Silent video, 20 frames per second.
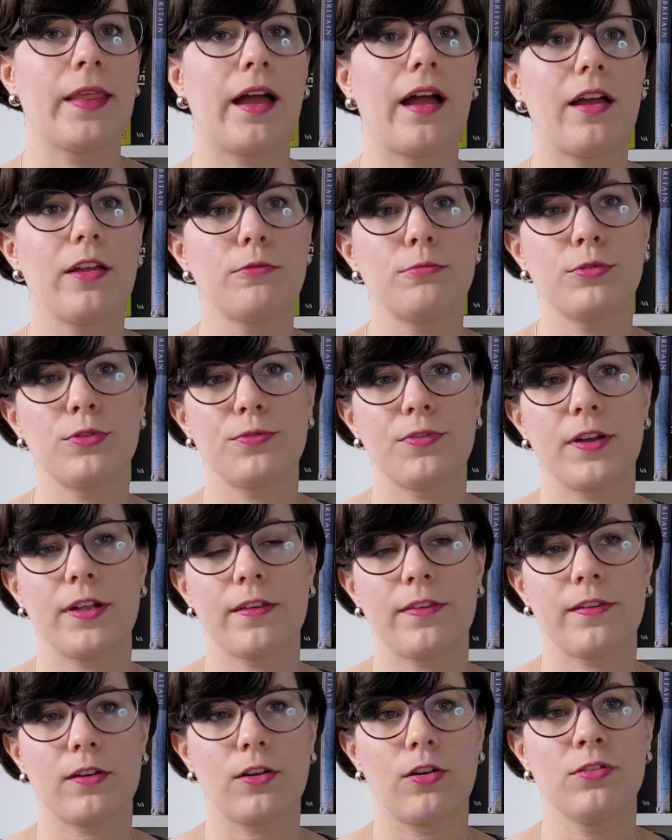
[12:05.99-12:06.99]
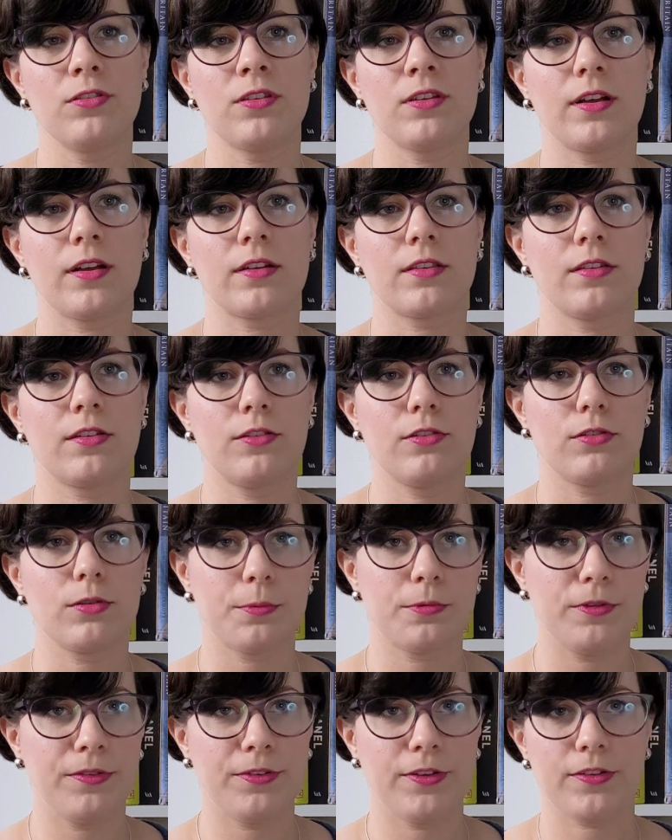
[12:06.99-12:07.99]
I would first contact your
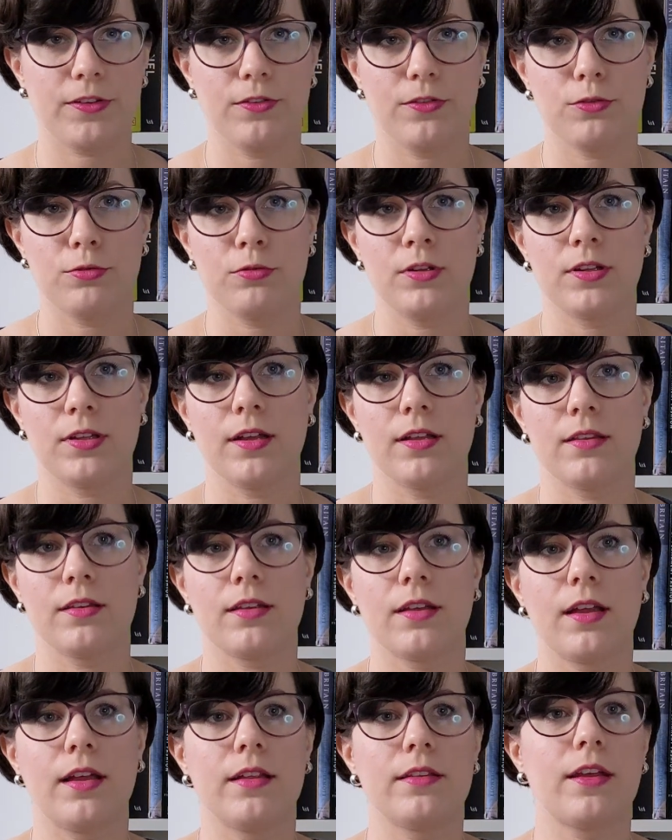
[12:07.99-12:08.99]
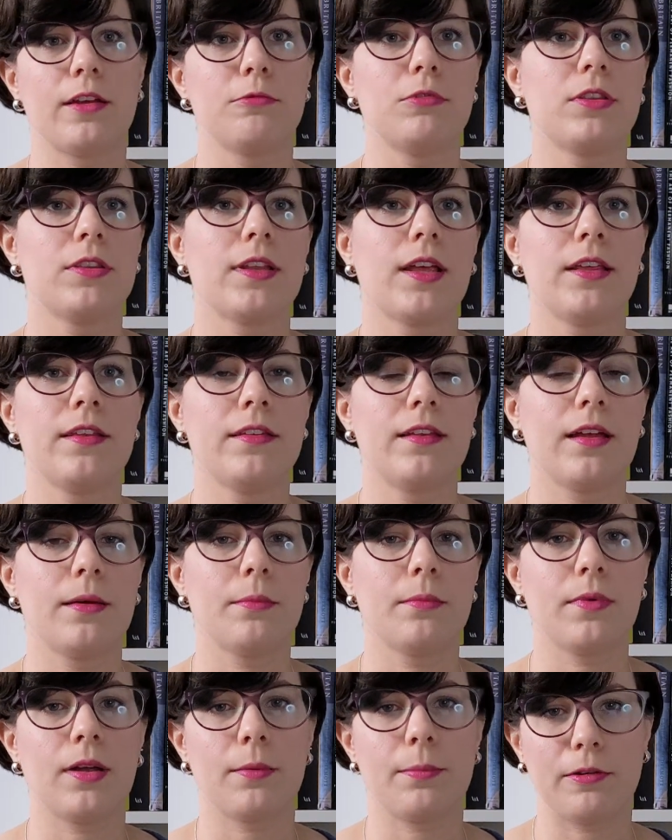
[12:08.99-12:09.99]
previous consultant and I would tell
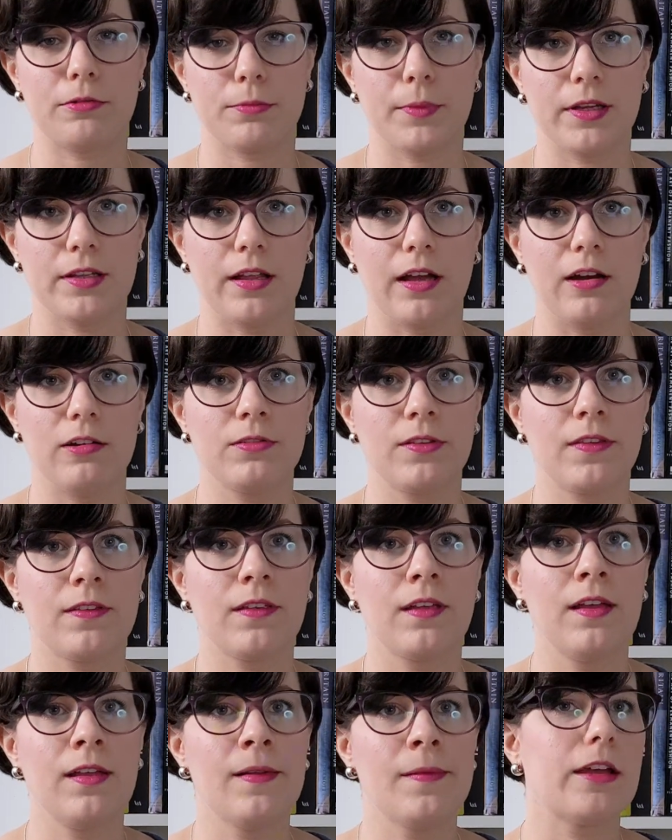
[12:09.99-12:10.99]
them about my doubts.